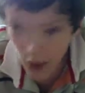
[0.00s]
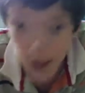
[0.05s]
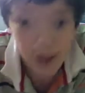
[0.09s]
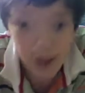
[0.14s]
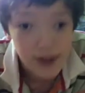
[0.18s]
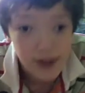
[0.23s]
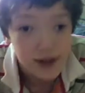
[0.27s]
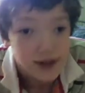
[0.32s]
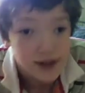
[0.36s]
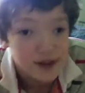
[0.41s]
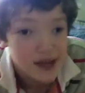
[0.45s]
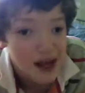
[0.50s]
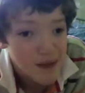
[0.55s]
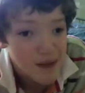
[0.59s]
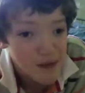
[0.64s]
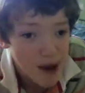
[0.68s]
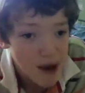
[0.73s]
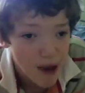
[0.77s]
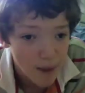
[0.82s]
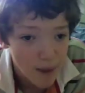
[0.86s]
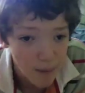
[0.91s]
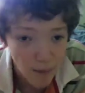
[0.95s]
a
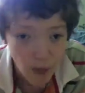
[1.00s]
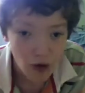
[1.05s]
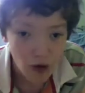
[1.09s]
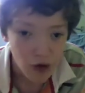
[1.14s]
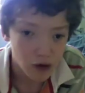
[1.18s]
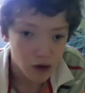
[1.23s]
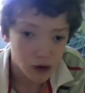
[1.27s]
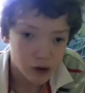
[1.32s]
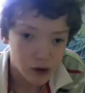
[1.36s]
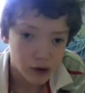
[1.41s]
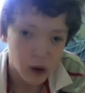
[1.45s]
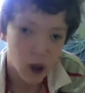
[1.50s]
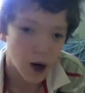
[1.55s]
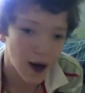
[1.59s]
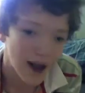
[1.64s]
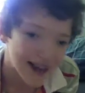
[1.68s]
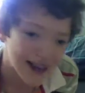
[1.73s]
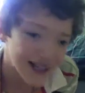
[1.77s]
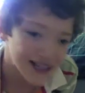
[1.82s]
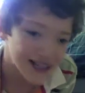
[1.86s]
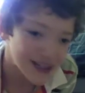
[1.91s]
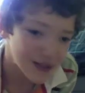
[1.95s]
sitemap dot
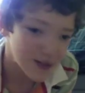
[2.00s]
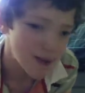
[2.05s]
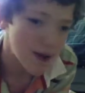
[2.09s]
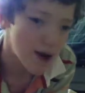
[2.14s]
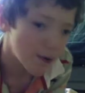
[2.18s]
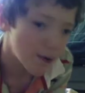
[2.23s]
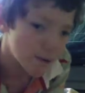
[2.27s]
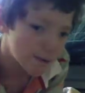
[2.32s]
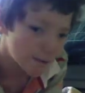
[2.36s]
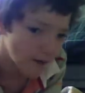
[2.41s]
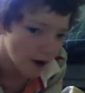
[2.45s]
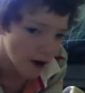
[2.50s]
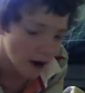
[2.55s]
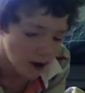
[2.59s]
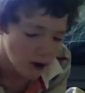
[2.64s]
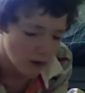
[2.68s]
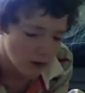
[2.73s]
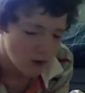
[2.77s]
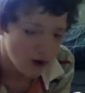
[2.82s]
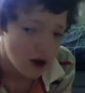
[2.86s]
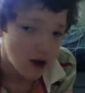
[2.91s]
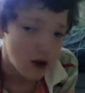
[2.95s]
X M L
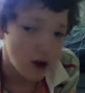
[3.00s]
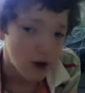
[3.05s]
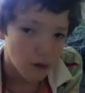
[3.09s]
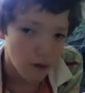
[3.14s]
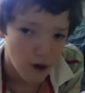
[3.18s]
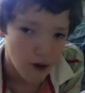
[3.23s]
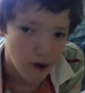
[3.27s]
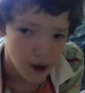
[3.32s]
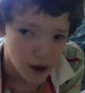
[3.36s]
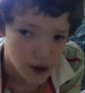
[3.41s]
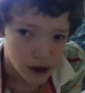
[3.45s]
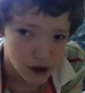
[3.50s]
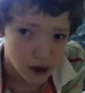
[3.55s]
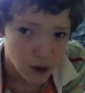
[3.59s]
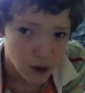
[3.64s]
file, which